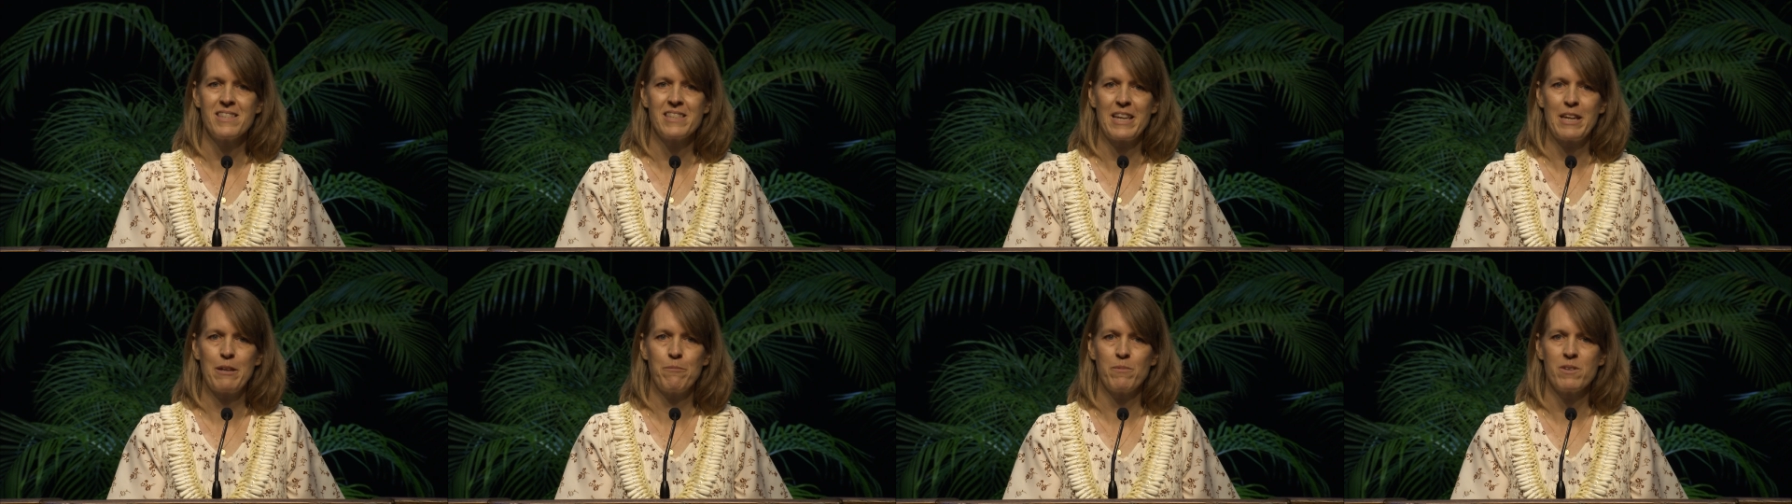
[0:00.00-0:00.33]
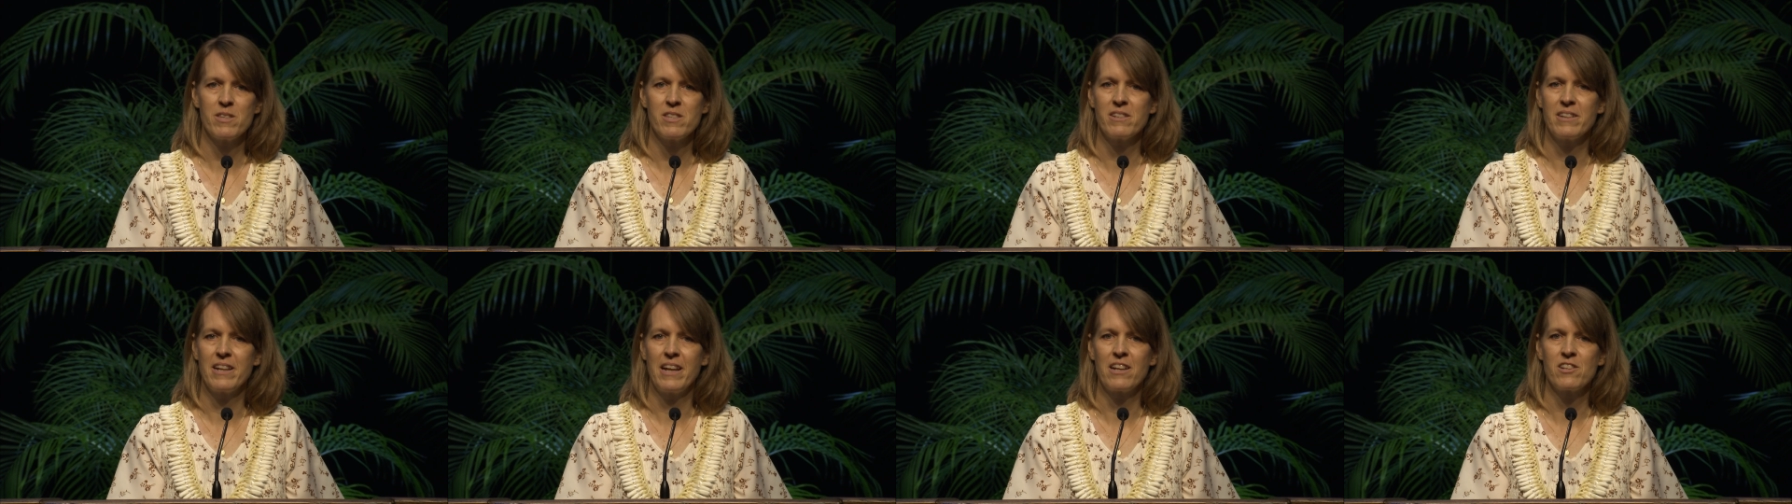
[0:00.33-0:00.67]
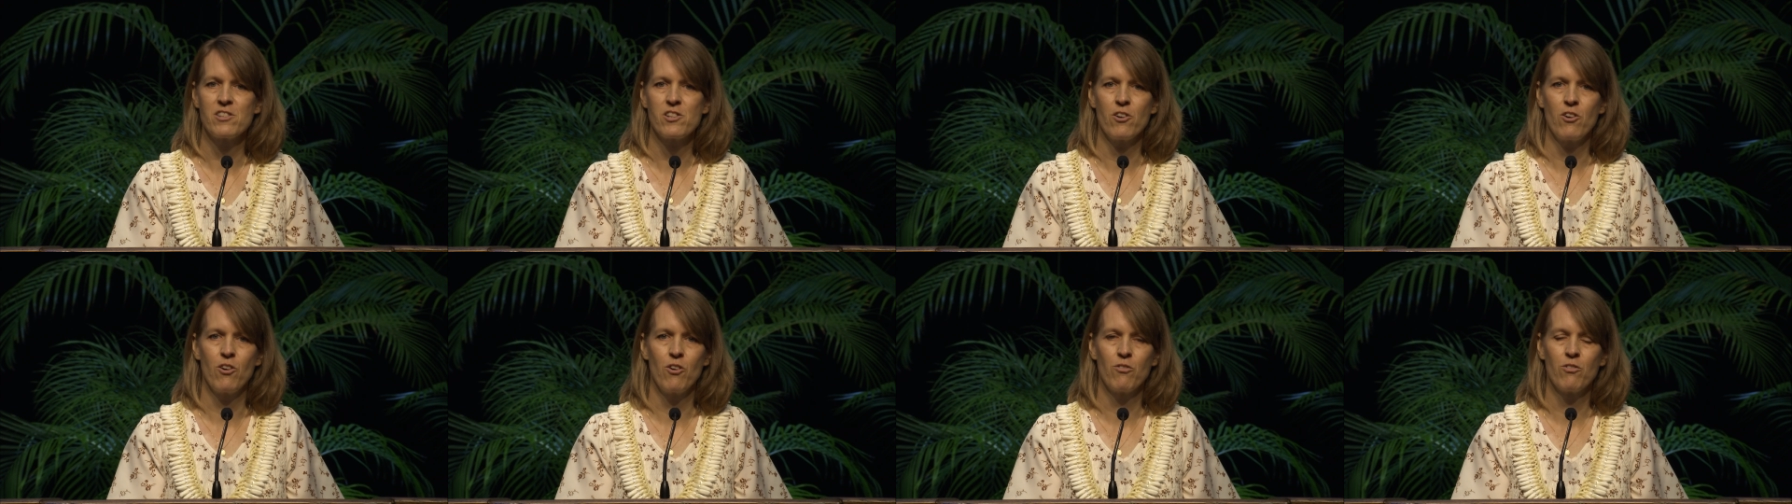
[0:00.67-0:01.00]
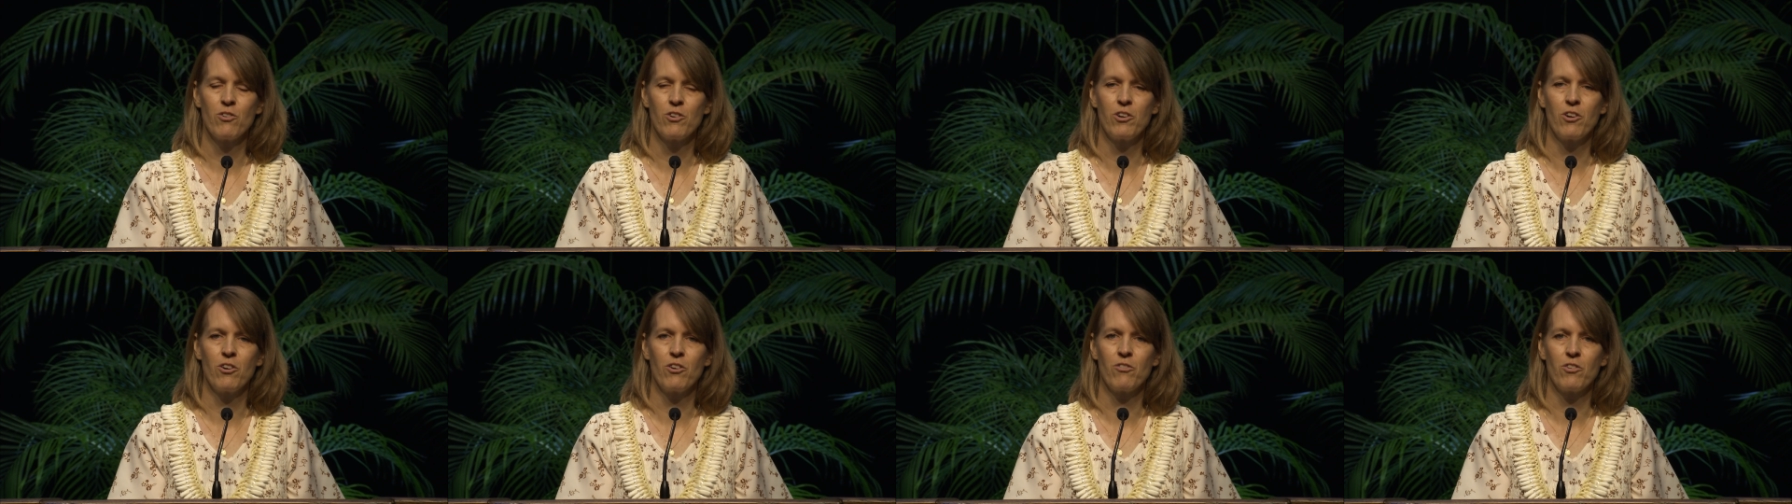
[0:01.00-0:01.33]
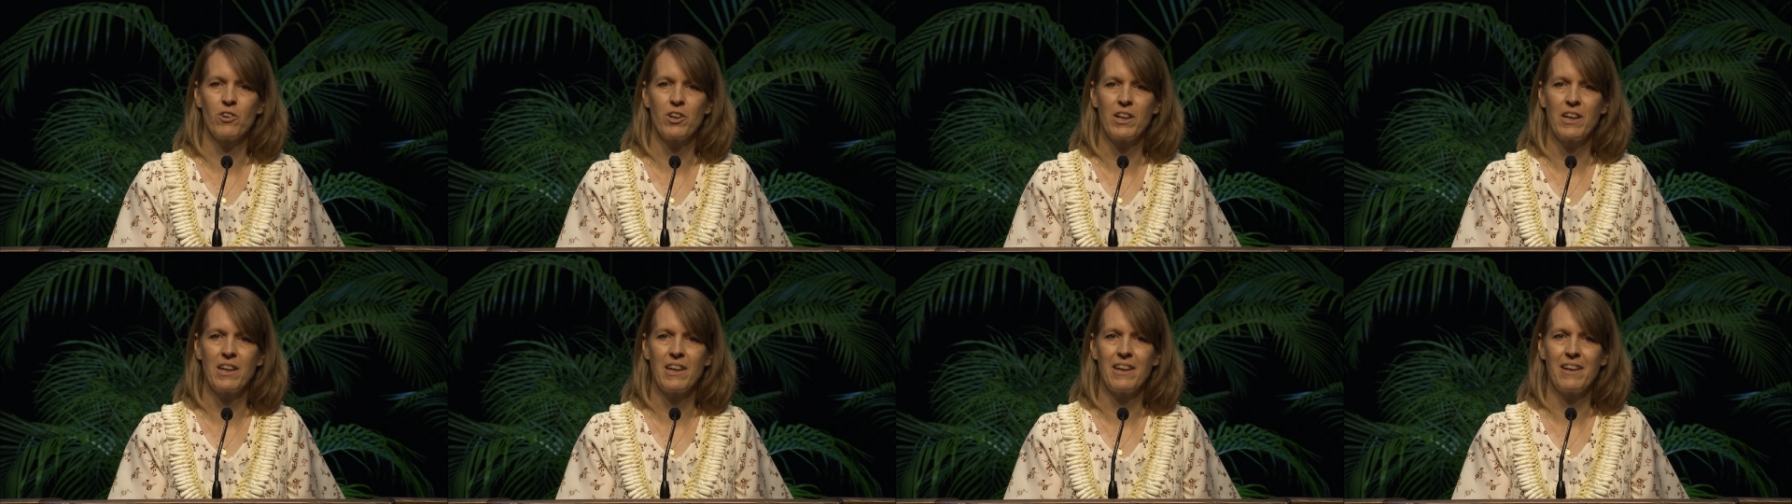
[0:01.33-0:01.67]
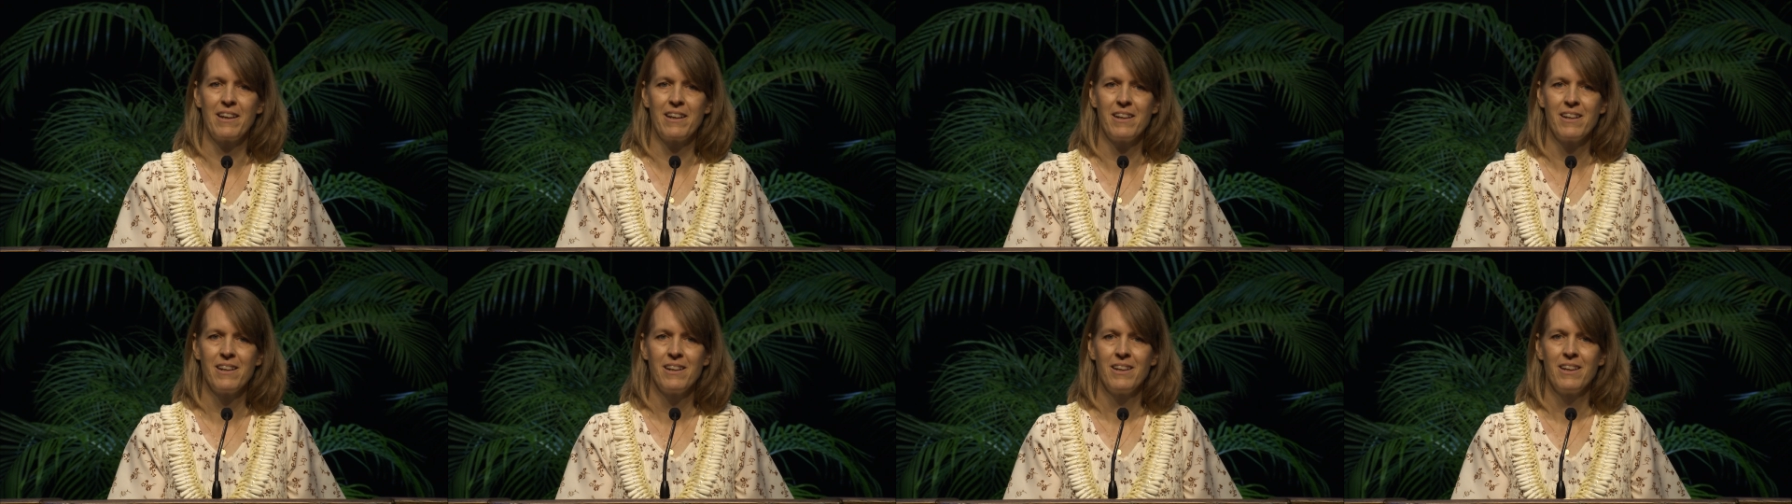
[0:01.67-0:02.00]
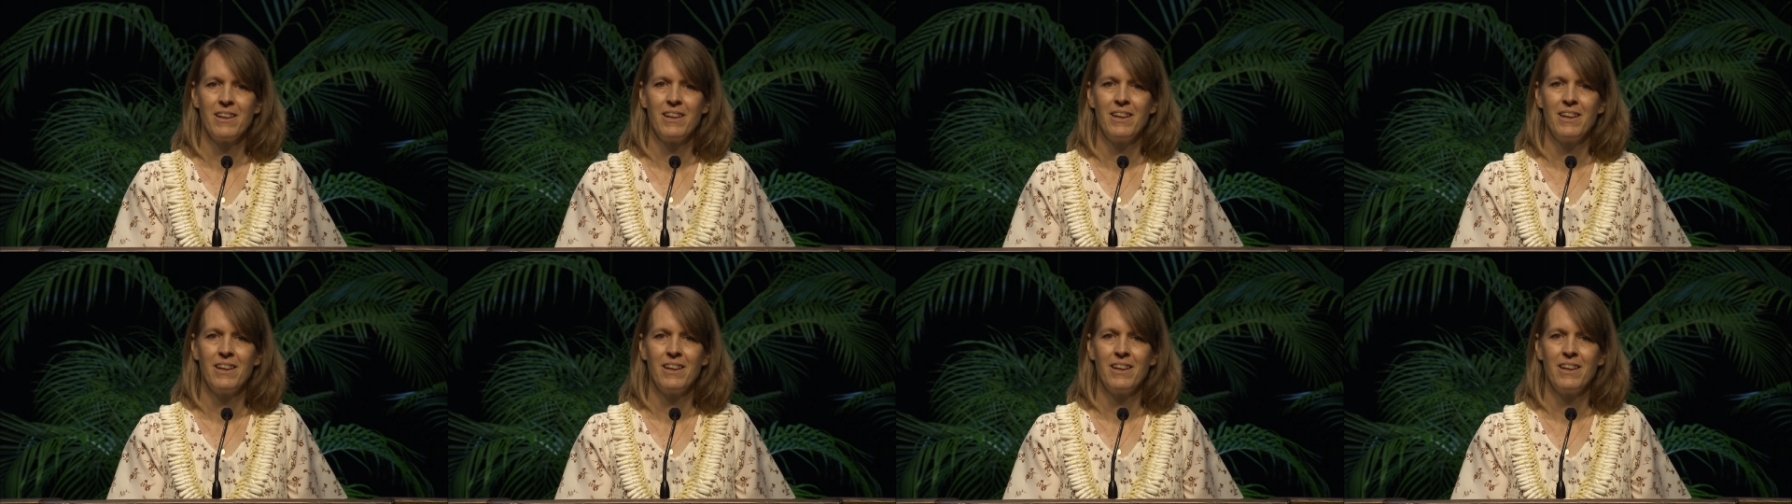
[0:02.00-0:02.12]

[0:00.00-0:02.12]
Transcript: same mistakes over and over again,